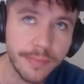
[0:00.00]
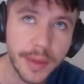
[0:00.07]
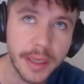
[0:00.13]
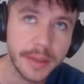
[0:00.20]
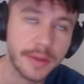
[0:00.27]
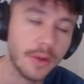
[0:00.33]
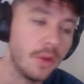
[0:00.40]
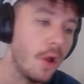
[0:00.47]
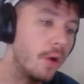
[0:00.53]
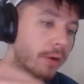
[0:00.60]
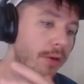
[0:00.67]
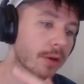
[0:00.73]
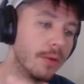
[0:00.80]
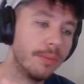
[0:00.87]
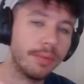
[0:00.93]
and it's a
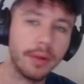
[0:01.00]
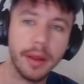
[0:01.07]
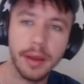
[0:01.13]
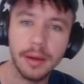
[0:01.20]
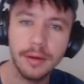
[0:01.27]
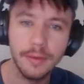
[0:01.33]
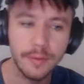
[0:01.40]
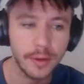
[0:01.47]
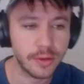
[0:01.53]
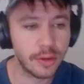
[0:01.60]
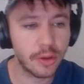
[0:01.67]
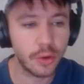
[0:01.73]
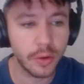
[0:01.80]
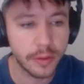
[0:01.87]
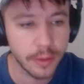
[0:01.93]
long-term play
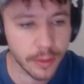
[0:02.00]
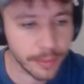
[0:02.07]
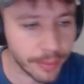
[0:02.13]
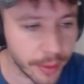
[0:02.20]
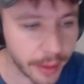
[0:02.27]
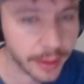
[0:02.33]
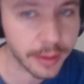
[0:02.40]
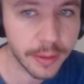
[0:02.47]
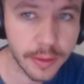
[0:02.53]
versus short-term play.